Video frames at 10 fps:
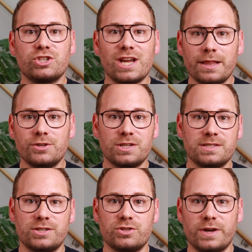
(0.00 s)
challenging
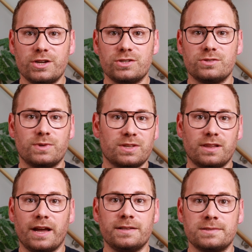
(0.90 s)
situations with
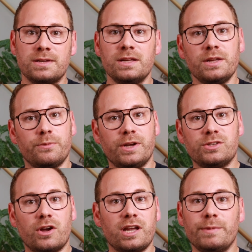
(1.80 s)
clients, where you're
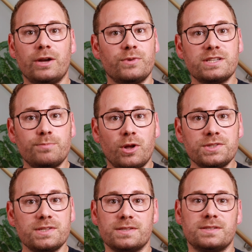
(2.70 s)
talking about
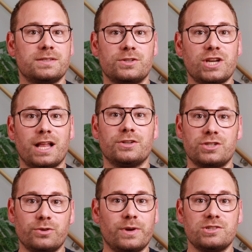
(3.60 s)
responses to
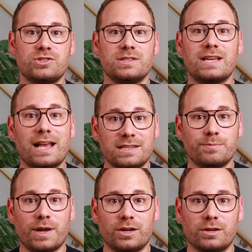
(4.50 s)
challenging questions asked
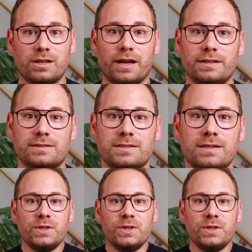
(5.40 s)
by your clients.